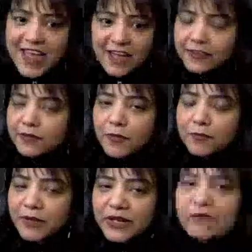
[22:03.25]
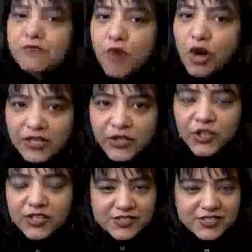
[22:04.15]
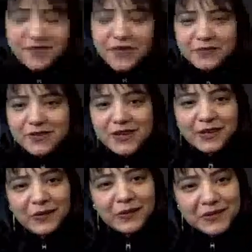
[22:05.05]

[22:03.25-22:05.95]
everybody mollycoddles the baby, like